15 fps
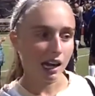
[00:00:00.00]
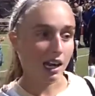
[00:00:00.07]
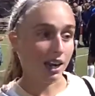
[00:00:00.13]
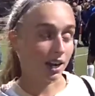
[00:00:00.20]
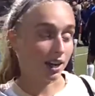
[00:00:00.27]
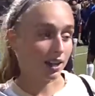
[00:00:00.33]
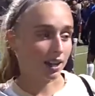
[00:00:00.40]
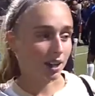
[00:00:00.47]

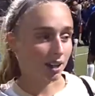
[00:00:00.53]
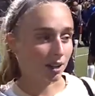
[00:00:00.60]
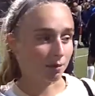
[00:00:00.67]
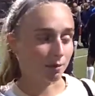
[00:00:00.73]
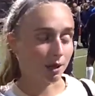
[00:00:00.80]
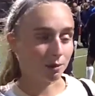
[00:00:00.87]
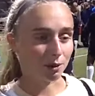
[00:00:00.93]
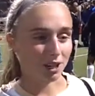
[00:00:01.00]
And
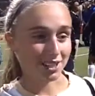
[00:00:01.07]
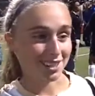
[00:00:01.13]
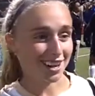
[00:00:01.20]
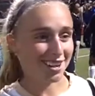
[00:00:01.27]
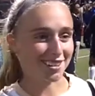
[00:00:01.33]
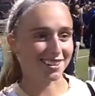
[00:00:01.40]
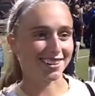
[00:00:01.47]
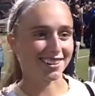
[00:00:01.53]
it worked
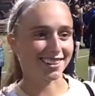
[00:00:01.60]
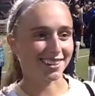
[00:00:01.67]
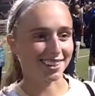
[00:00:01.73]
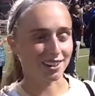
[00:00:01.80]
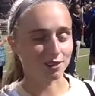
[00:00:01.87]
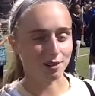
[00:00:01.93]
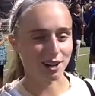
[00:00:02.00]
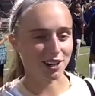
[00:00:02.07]
out,
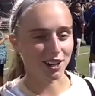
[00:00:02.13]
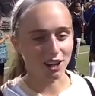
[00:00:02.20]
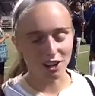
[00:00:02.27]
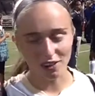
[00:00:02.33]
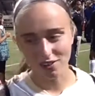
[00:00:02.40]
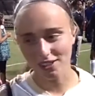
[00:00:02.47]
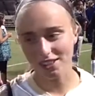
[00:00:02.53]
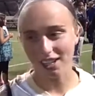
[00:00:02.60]
and my
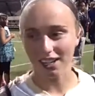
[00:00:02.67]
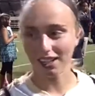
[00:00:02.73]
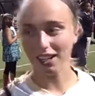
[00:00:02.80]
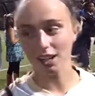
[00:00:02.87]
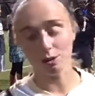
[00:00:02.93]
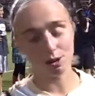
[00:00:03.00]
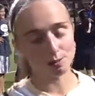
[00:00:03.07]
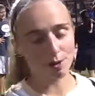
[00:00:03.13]
nerves, like,
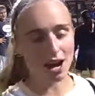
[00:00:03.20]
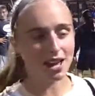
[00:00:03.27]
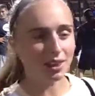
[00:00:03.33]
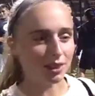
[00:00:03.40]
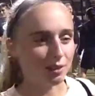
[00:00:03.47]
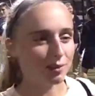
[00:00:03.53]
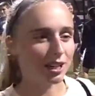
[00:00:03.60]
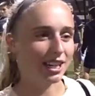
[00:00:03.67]
it was
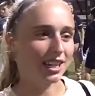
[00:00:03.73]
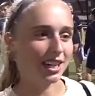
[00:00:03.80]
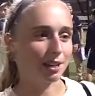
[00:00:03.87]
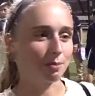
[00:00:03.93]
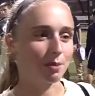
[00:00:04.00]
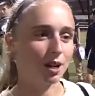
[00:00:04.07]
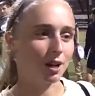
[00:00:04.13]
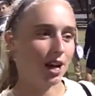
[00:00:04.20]
bad in the
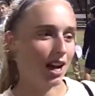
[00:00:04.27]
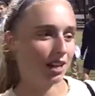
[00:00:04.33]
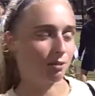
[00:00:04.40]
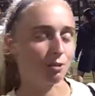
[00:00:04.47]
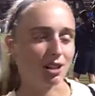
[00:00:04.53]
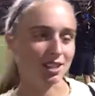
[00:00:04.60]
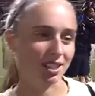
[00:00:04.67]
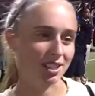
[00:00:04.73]
beginning,
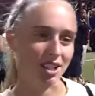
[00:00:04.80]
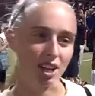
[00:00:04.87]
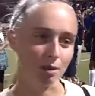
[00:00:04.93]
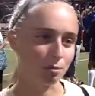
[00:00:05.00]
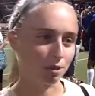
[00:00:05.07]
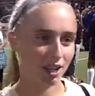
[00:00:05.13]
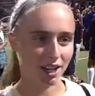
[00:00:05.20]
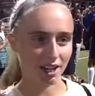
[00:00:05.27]
but once I
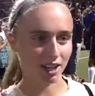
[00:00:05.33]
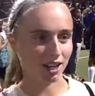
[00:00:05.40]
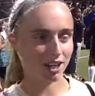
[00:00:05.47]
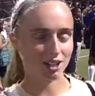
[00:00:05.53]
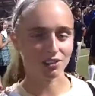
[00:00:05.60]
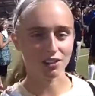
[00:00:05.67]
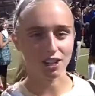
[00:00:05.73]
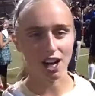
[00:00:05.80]
started playing, I
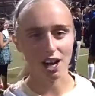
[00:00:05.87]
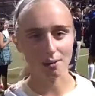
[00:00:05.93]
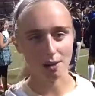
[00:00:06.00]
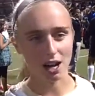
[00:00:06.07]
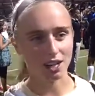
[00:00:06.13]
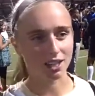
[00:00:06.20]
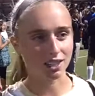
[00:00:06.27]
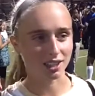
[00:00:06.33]
just forgot
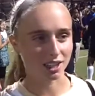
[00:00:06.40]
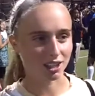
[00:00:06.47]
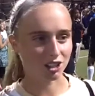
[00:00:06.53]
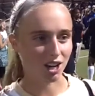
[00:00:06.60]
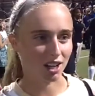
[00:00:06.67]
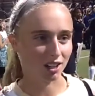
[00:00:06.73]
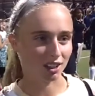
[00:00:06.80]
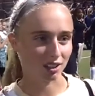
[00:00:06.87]
about it, and the
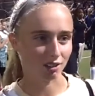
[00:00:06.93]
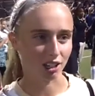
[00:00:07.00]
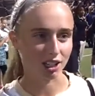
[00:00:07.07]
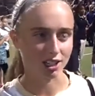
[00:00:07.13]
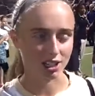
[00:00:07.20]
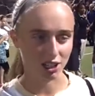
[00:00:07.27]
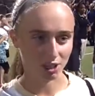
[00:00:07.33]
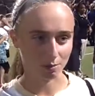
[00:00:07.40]
adrenaline
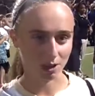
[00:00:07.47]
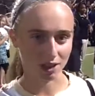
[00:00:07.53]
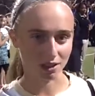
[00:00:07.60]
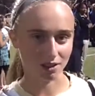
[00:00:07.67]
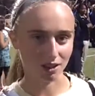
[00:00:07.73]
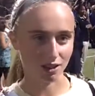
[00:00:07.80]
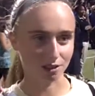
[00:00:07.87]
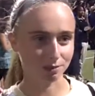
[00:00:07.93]
really took me
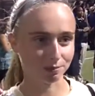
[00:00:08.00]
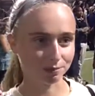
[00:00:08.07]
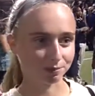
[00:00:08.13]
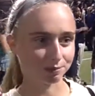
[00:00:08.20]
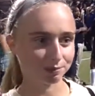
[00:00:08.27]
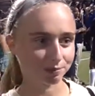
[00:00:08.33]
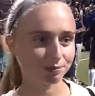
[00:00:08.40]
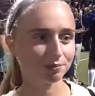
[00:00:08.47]
through.